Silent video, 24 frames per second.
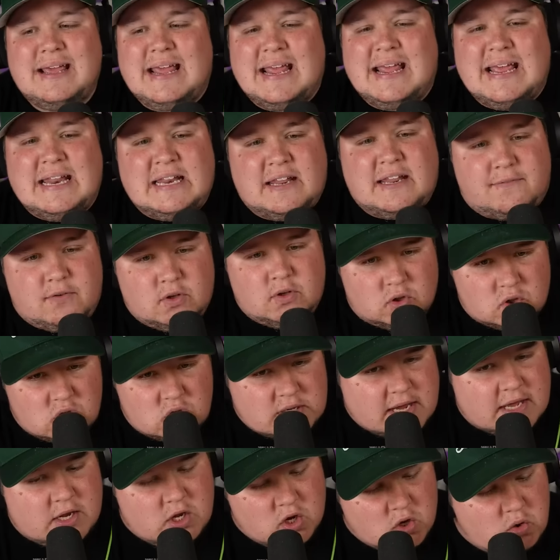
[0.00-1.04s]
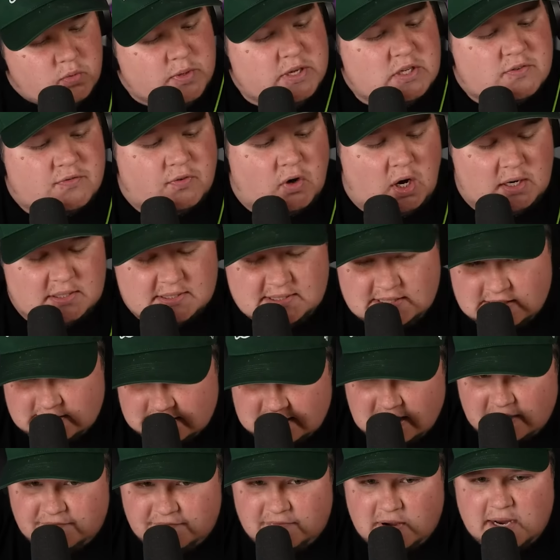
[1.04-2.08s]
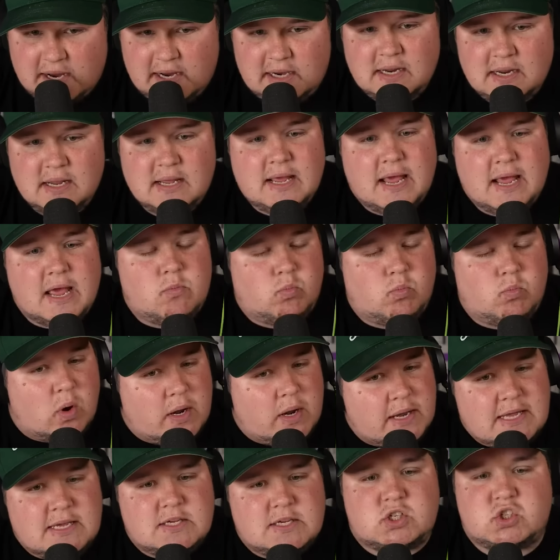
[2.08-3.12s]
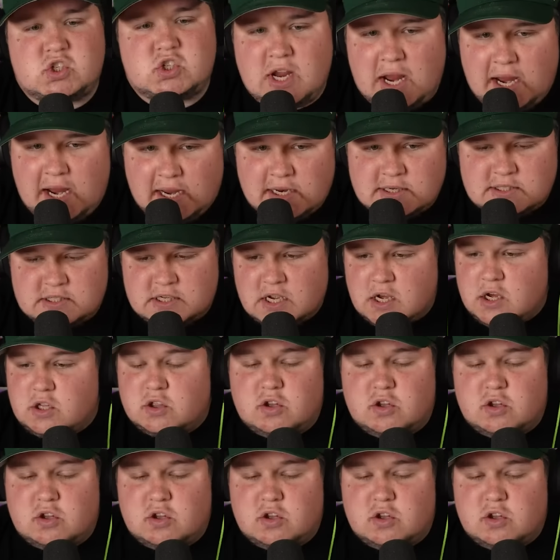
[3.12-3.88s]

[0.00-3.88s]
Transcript: And if you look at who he's fought since that fight and what he's changed,